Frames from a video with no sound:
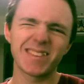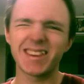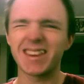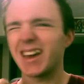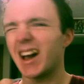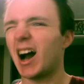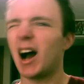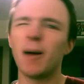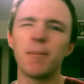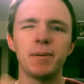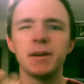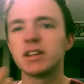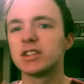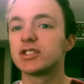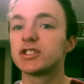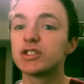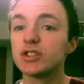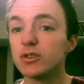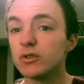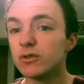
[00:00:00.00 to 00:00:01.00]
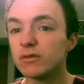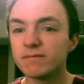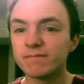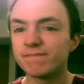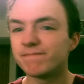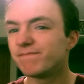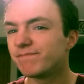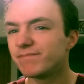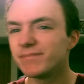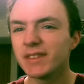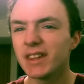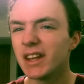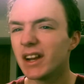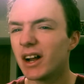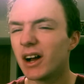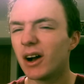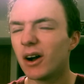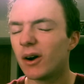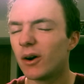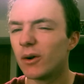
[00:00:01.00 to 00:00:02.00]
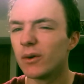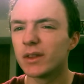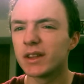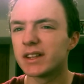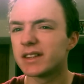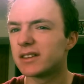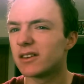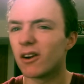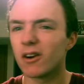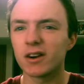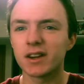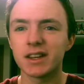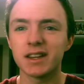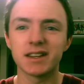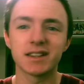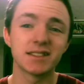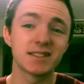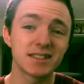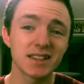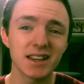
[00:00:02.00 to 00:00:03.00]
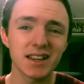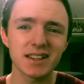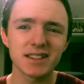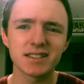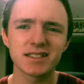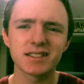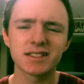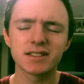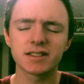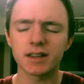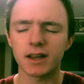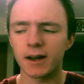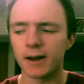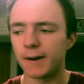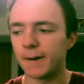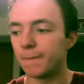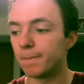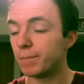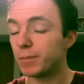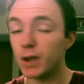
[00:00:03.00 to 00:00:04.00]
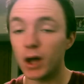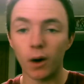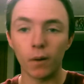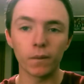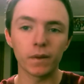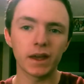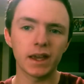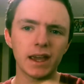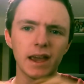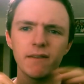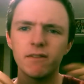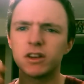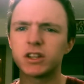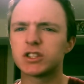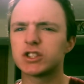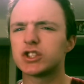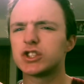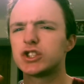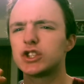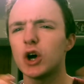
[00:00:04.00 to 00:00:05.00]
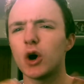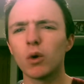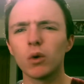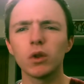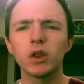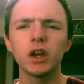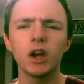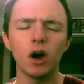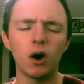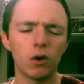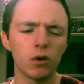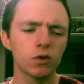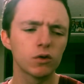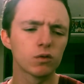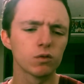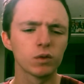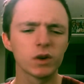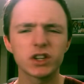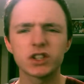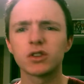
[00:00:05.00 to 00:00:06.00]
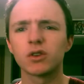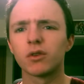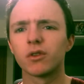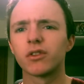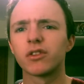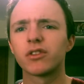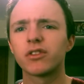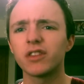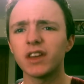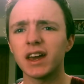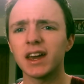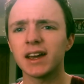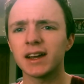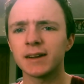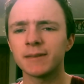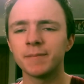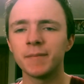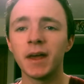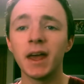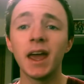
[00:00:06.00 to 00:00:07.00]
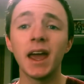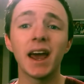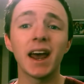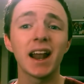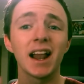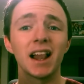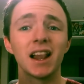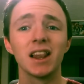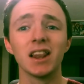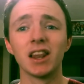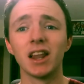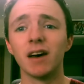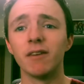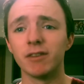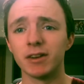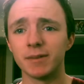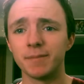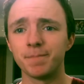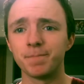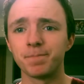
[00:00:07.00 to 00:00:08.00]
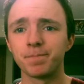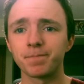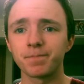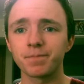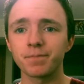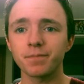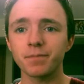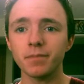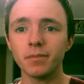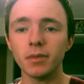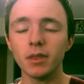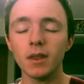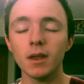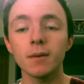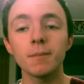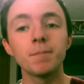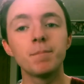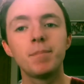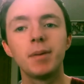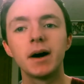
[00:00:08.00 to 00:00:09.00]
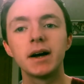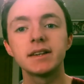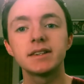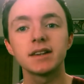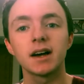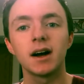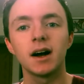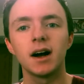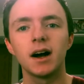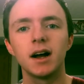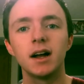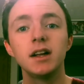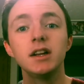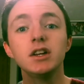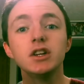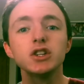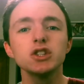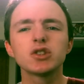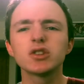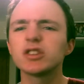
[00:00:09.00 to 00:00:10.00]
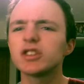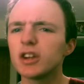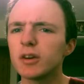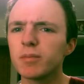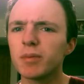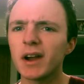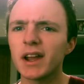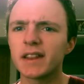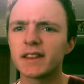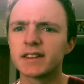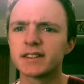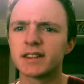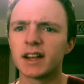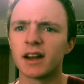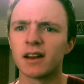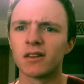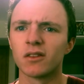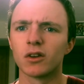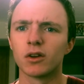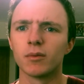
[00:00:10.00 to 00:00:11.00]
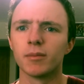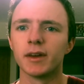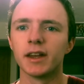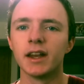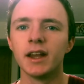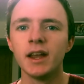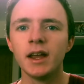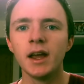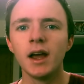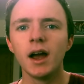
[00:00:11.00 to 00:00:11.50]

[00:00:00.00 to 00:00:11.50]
copy a suit, you know, that already exists. No, they gave it its totally own original thing, and I love it. But, so let's start breaking this down a little bit.